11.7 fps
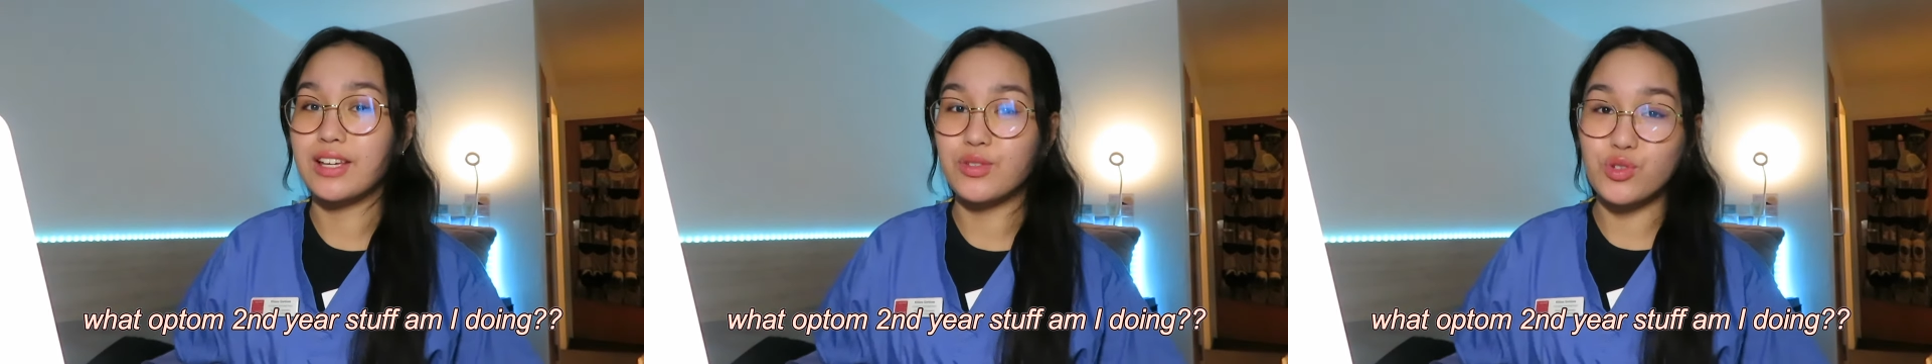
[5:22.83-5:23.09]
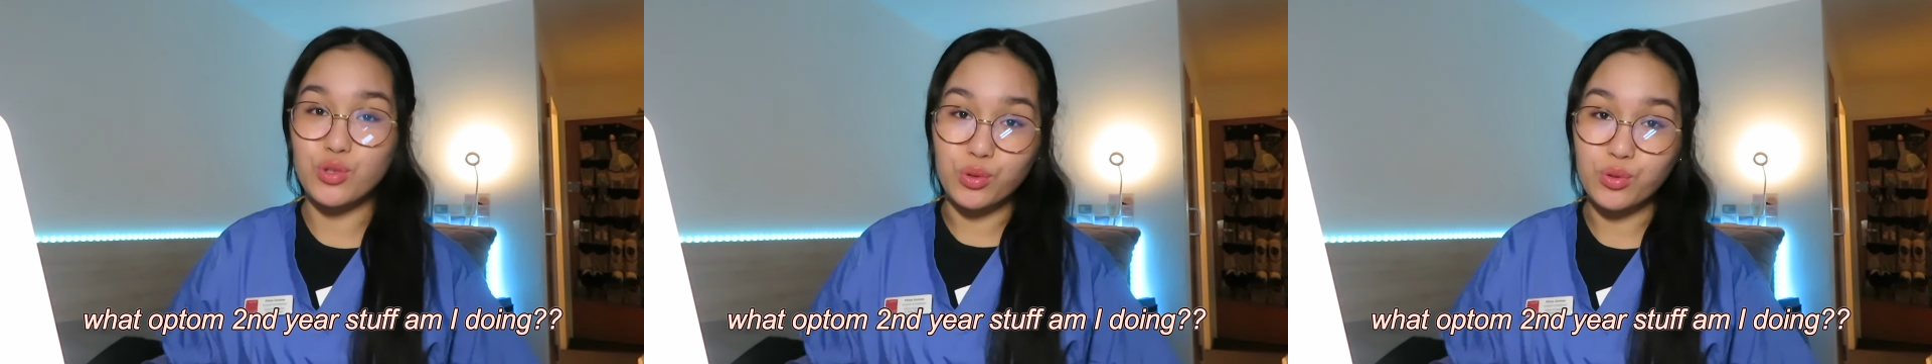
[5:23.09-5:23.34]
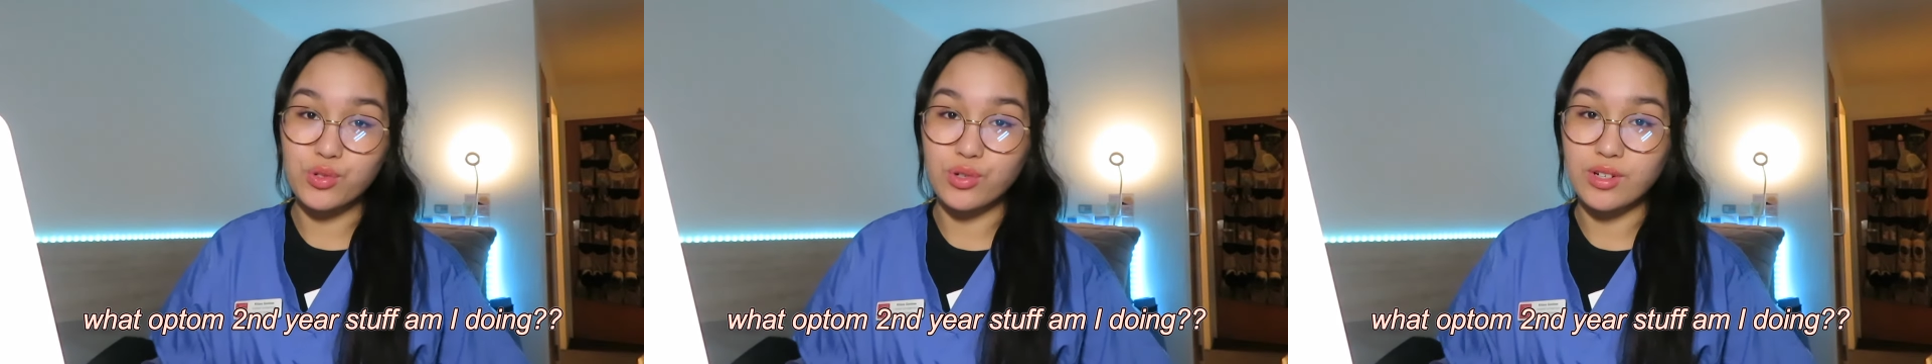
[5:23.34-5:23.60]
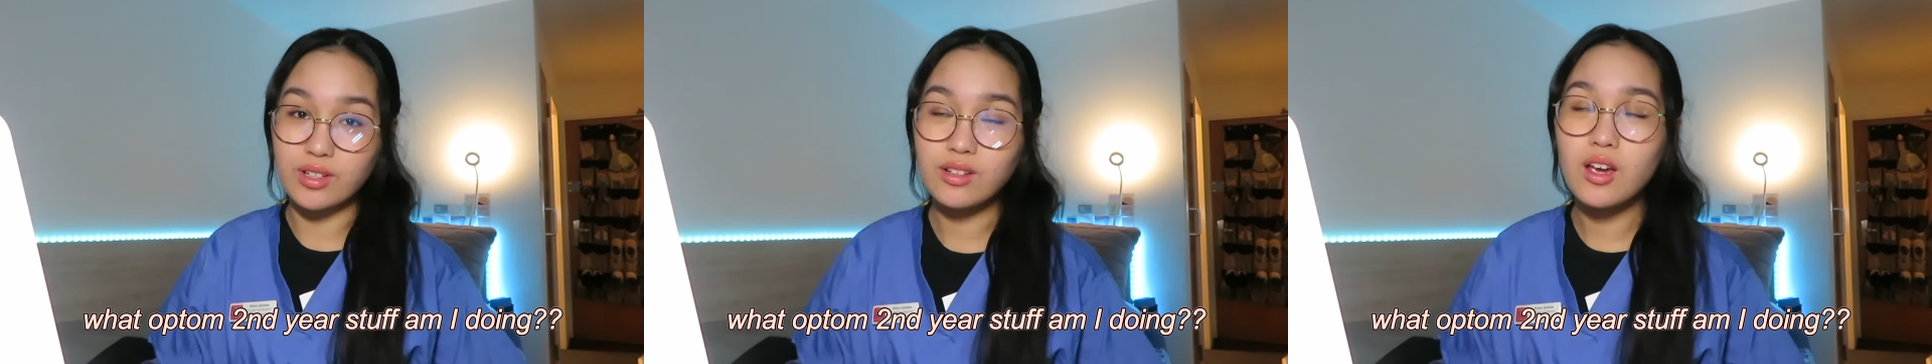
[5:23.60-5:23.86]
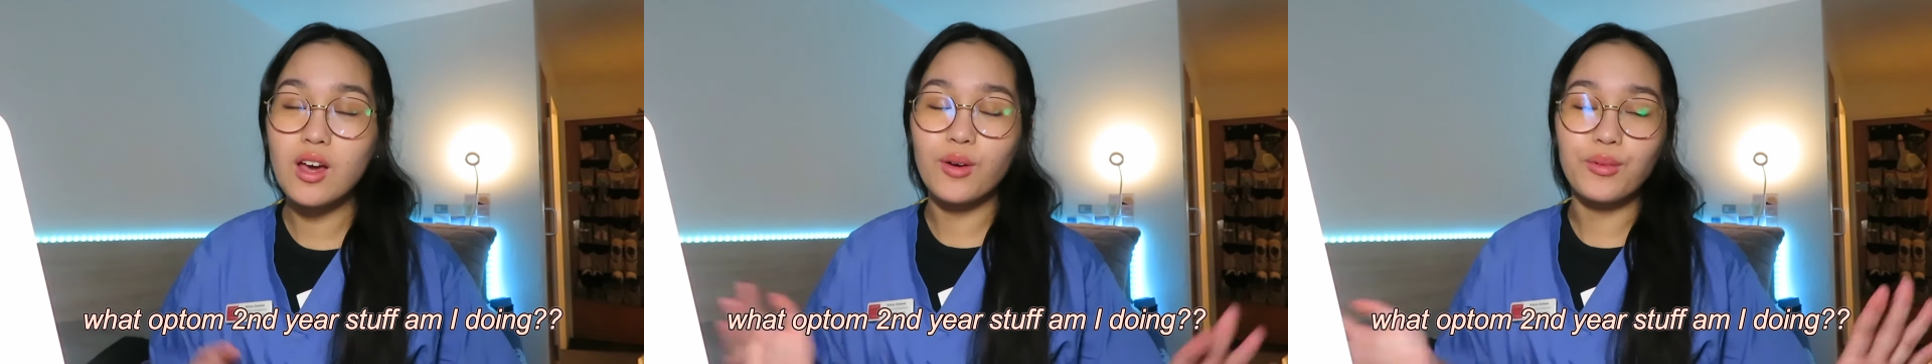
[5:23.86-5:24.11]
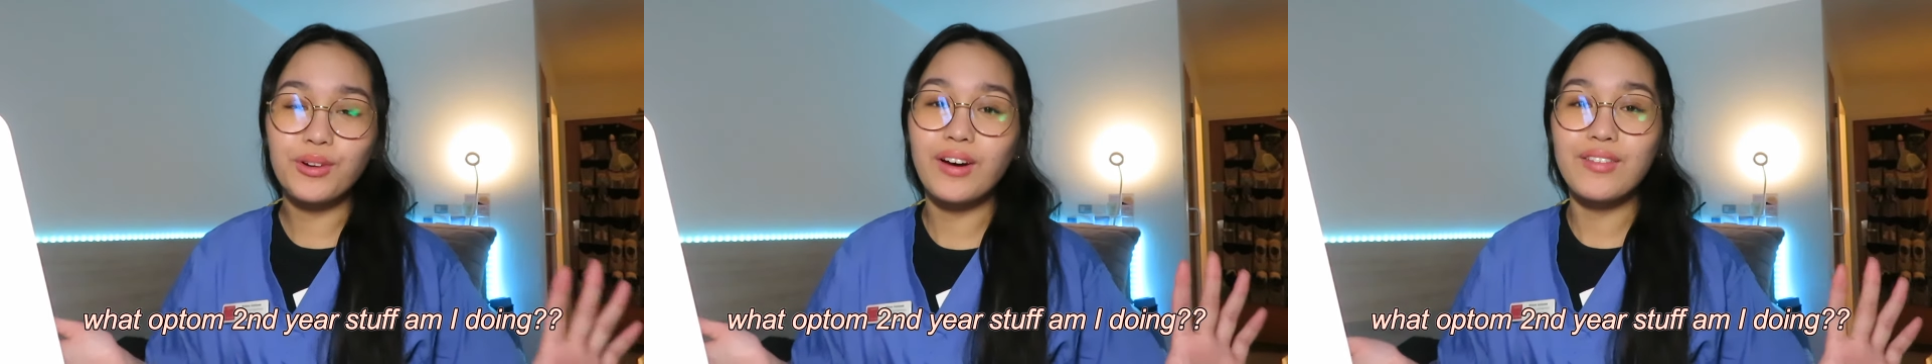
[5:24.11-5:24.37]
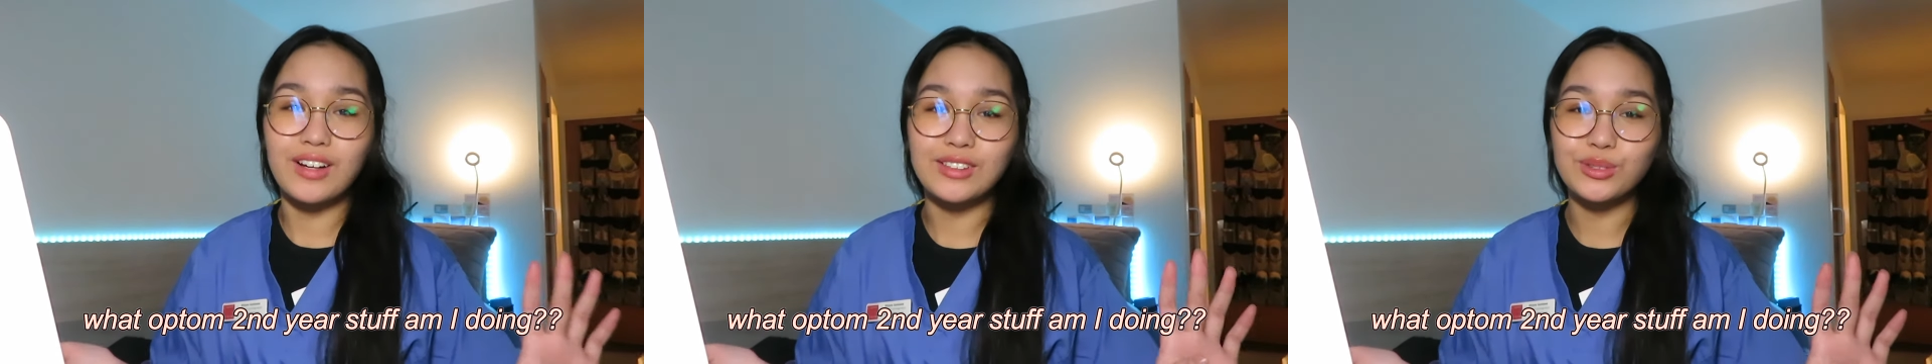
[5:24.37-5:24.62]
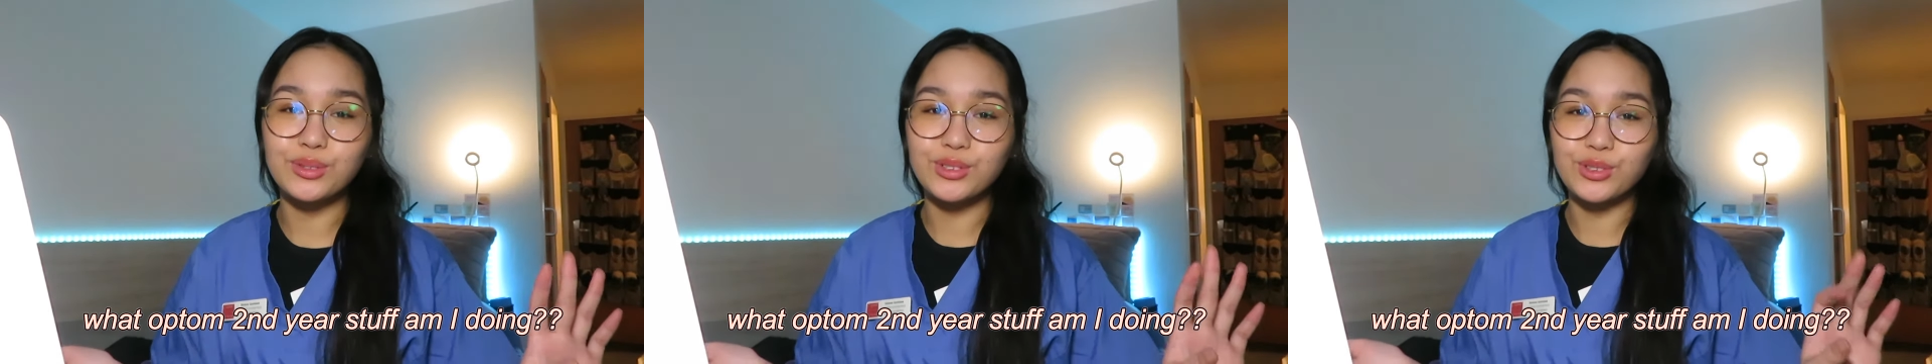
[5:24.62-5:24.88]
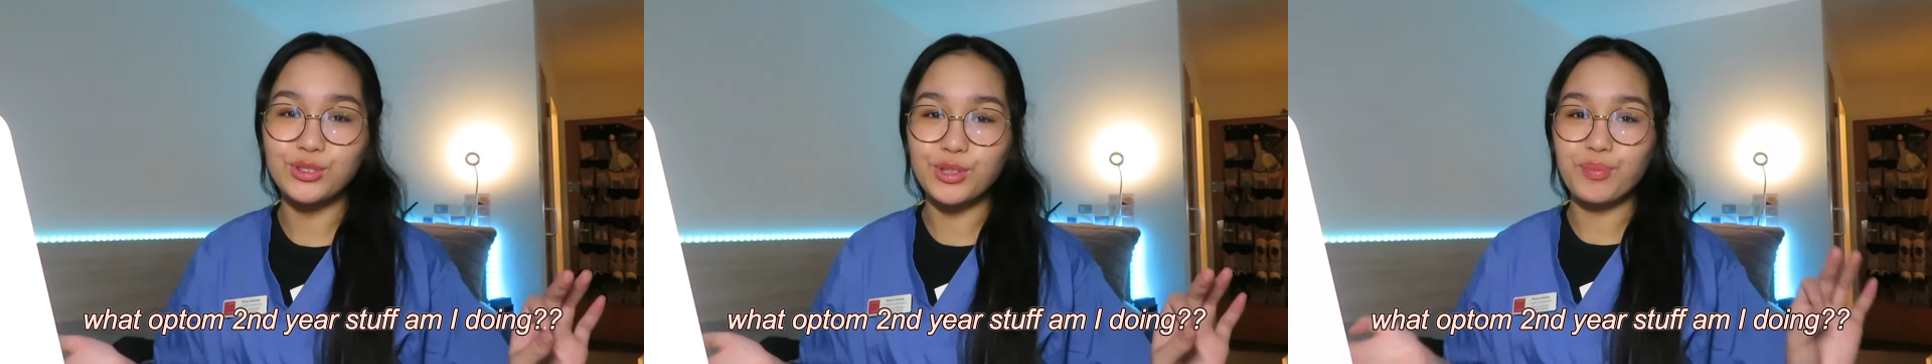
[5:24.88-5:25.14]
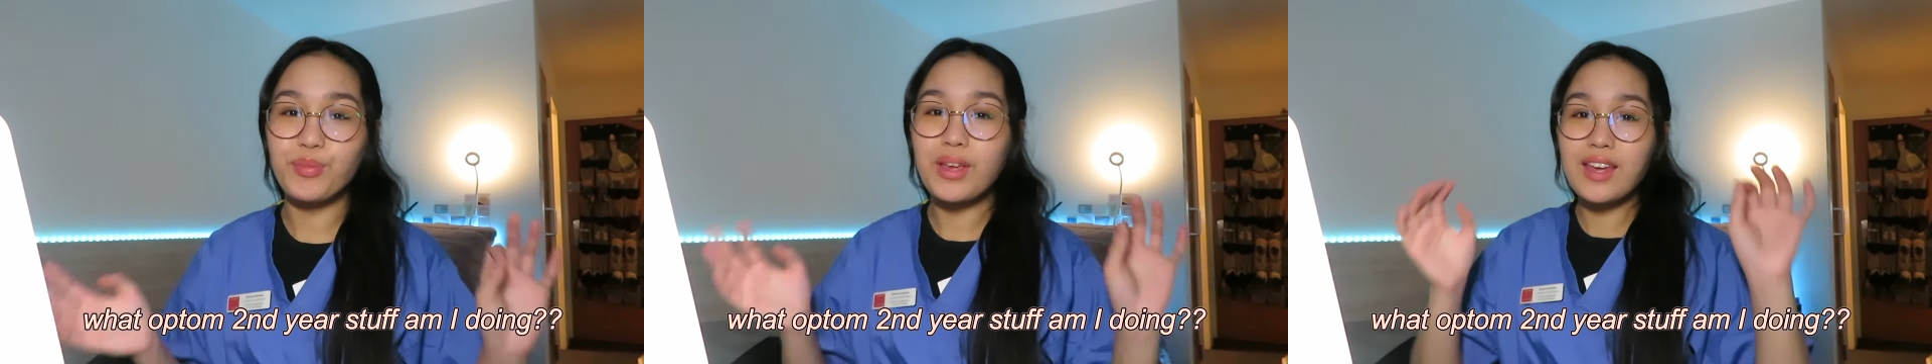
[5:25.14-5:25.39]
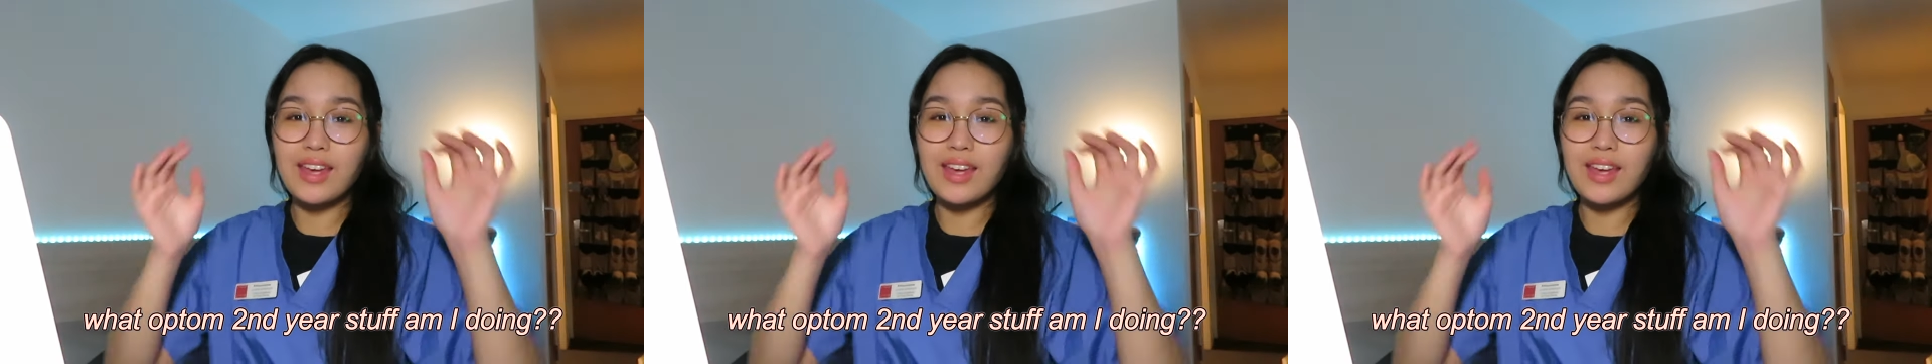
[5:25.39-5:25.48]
in children. We don't have actual children